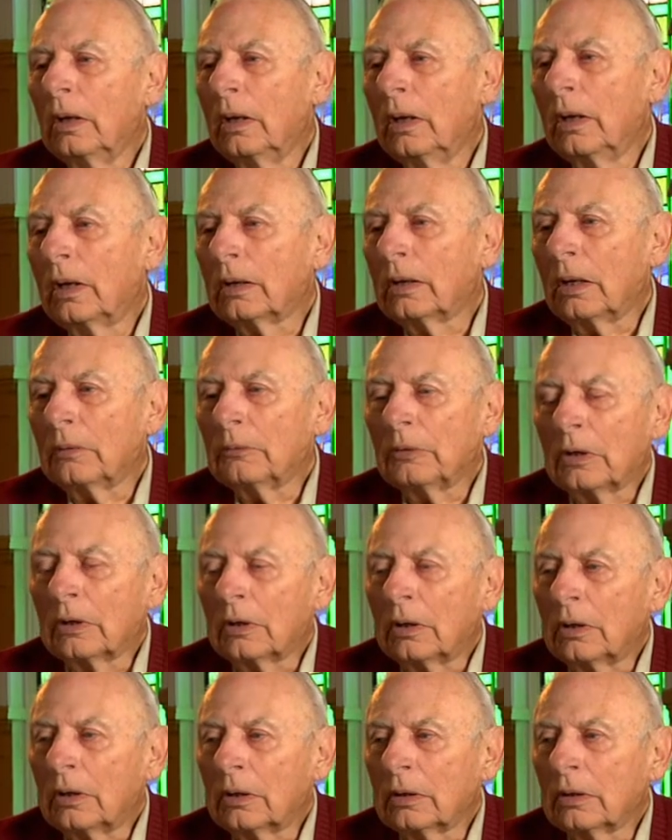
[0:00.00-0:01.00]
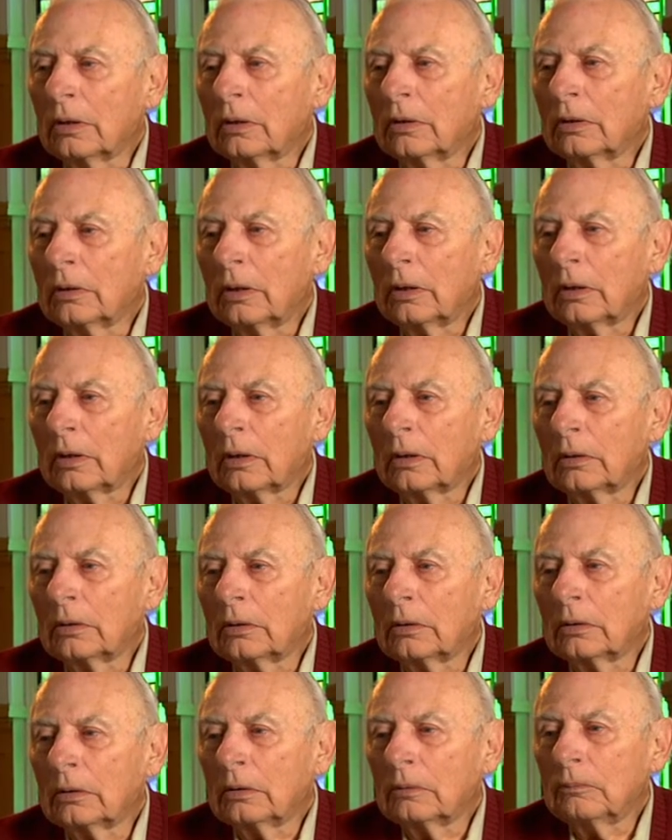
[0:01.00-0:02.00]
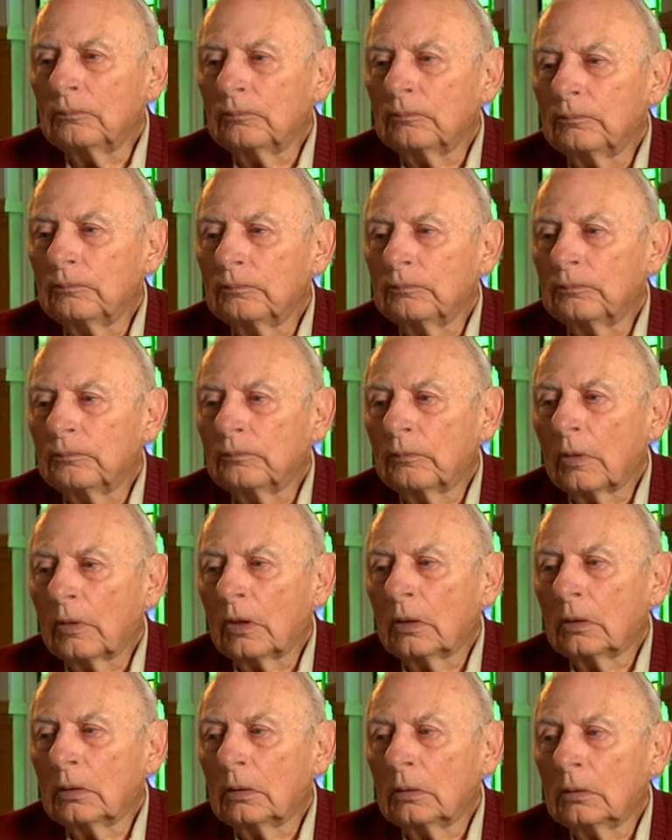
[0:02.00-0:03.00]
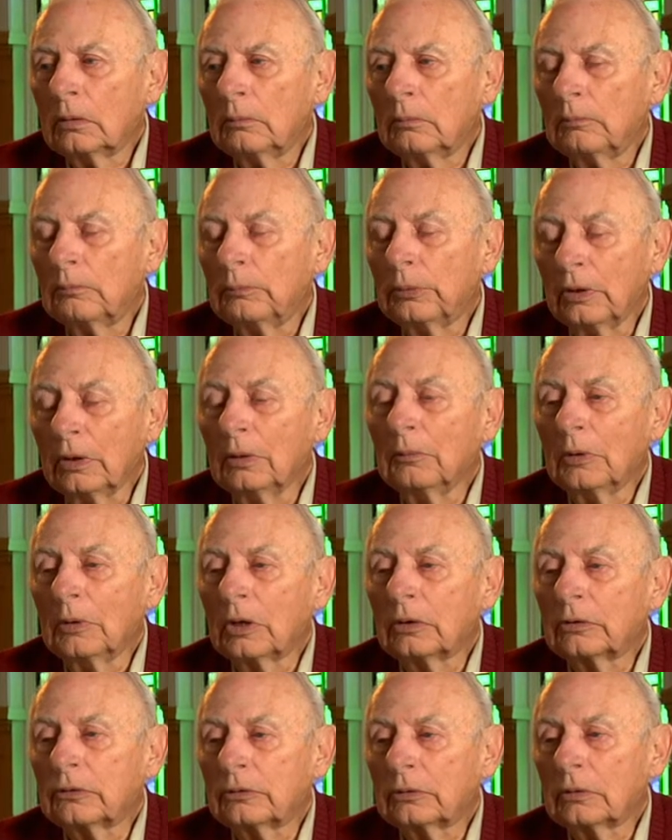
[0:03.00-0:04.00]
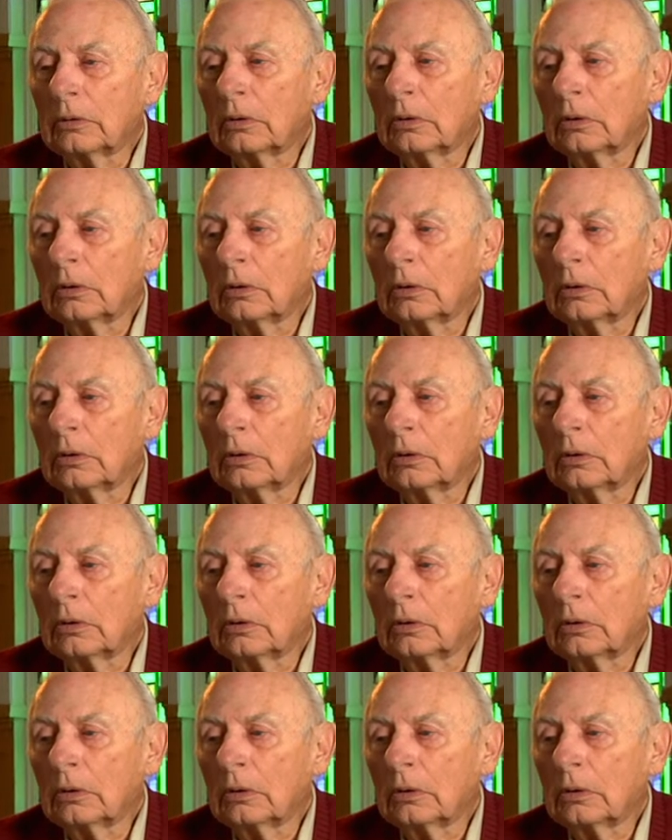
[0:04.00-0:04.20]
and I went on and pretty much